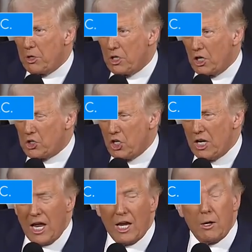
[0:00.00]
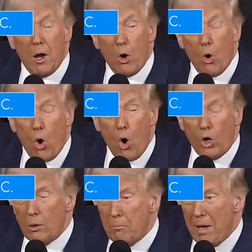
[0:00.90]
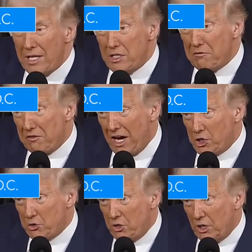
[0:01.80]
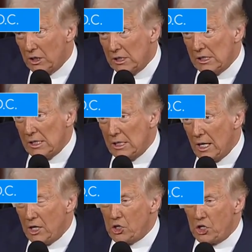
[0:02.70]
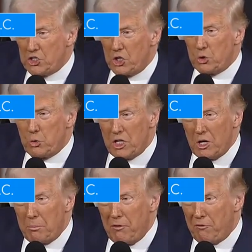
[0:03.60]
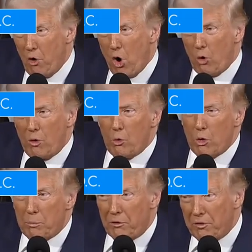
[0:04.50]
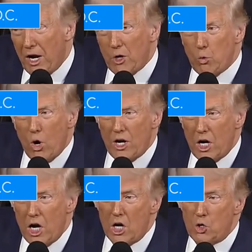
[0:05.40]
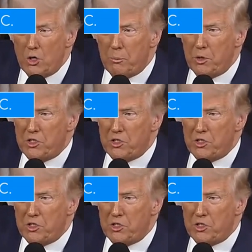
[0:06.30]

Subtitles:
production and all manufacturing. And just as we did before, we will provide 100%